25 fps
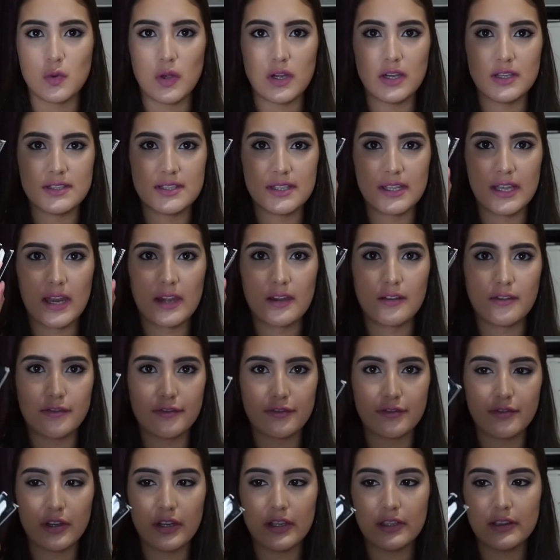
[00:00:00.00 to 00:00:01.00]
wanted to get a
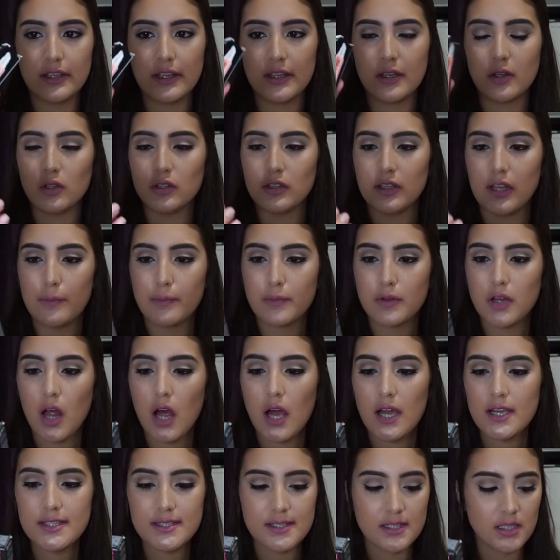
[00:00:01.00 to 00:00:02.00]
free little lip
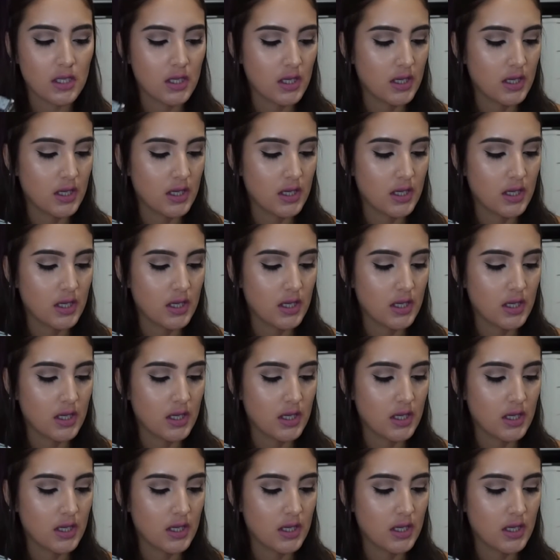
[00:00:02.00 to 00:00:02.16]
gloss.